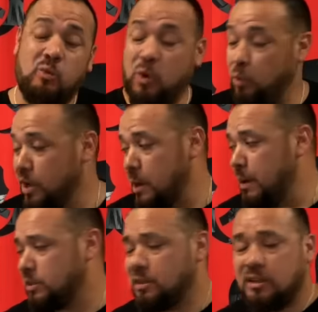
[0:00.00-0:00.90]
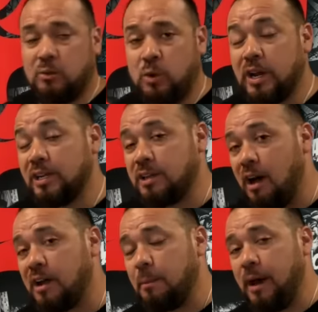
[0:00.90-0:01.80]
what we're gonna
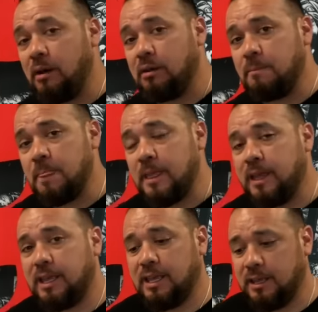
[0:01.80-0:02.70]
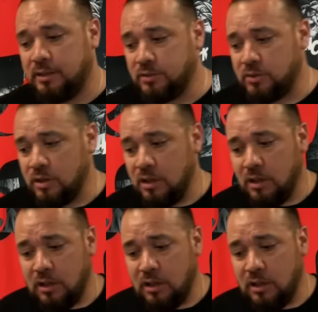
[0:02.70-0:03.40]
talk about is